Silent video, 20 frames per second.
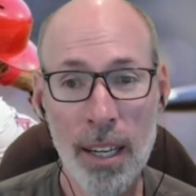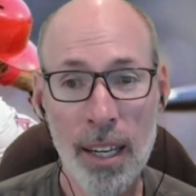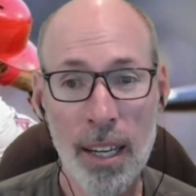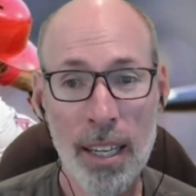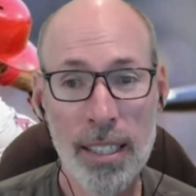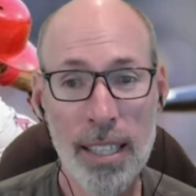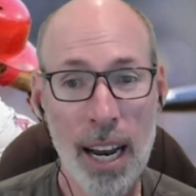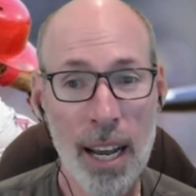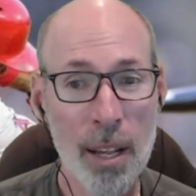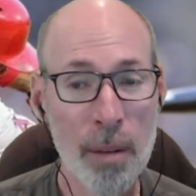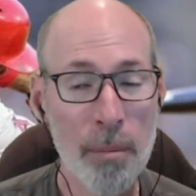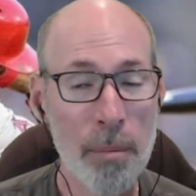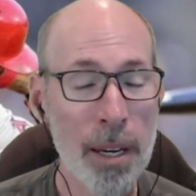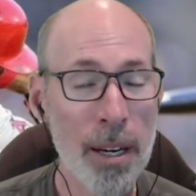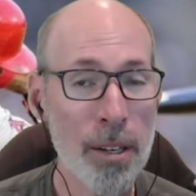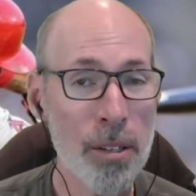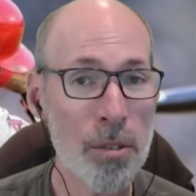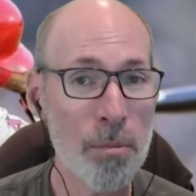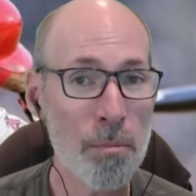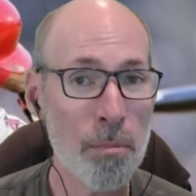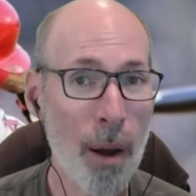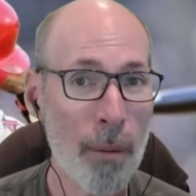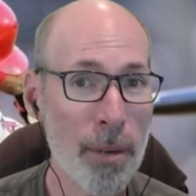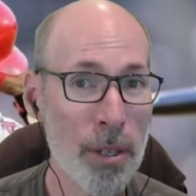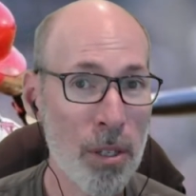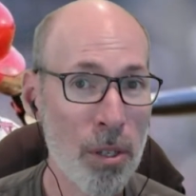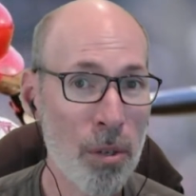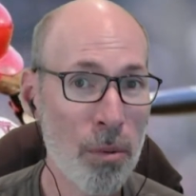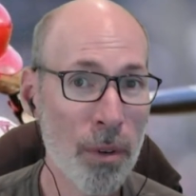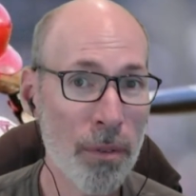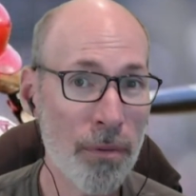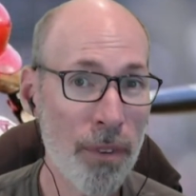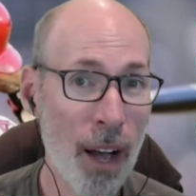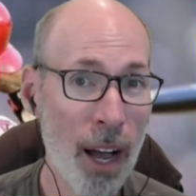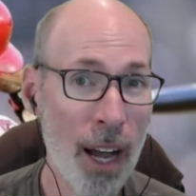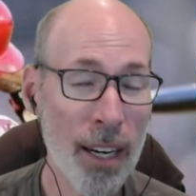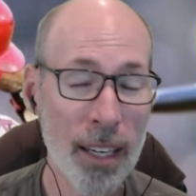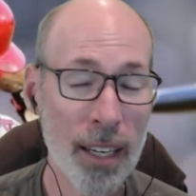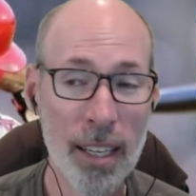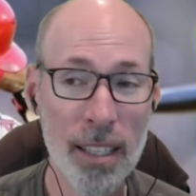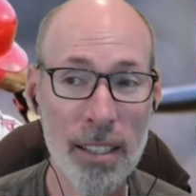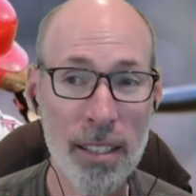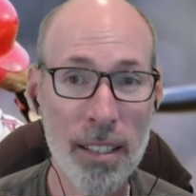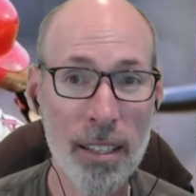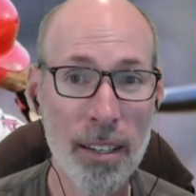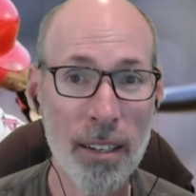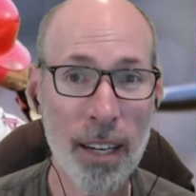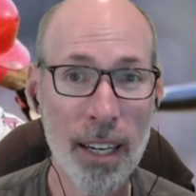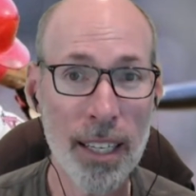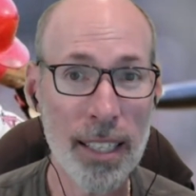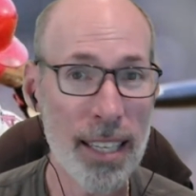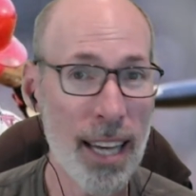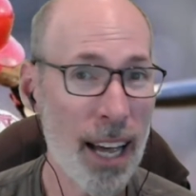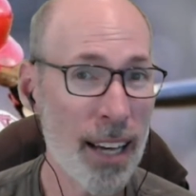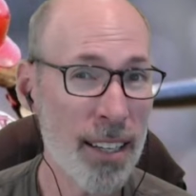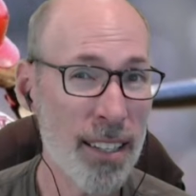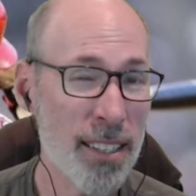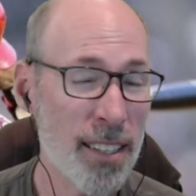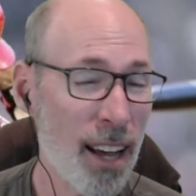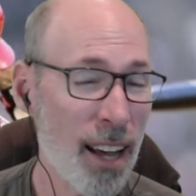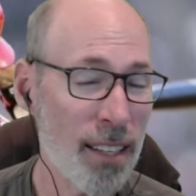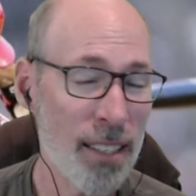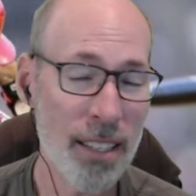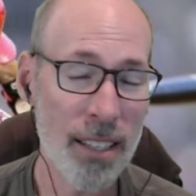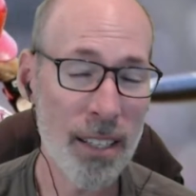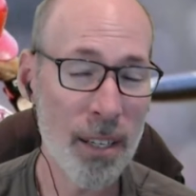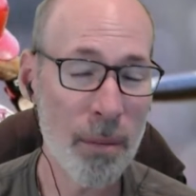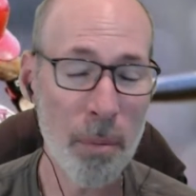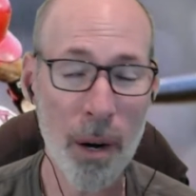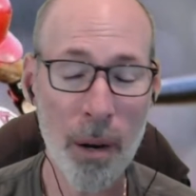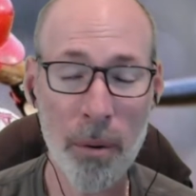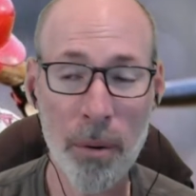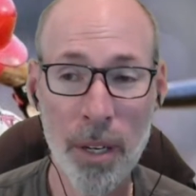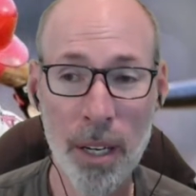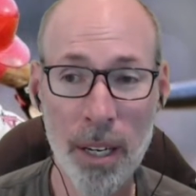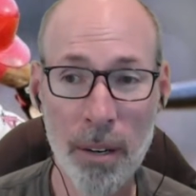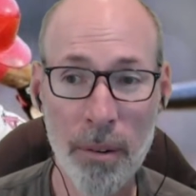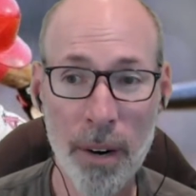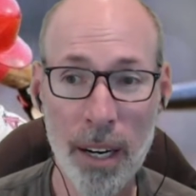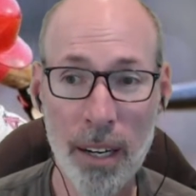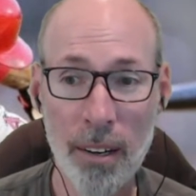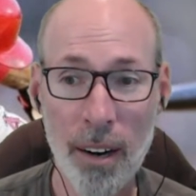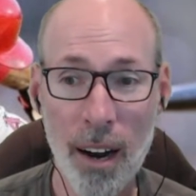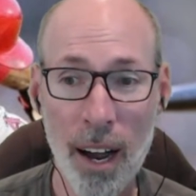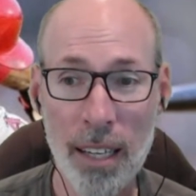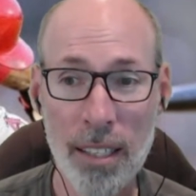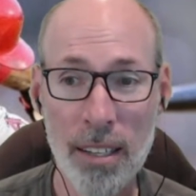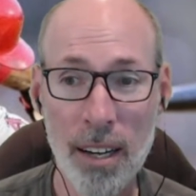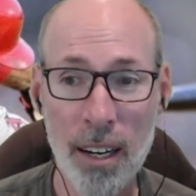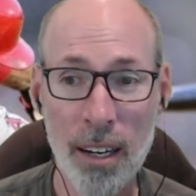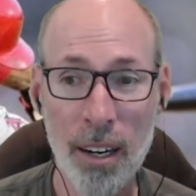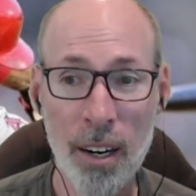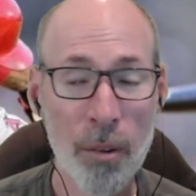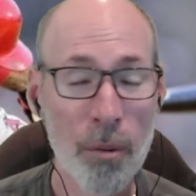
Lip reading: Tyler Beaker's probably too refined unless they're like Italian sausage. He probably wouldn't eat a regular hot dog.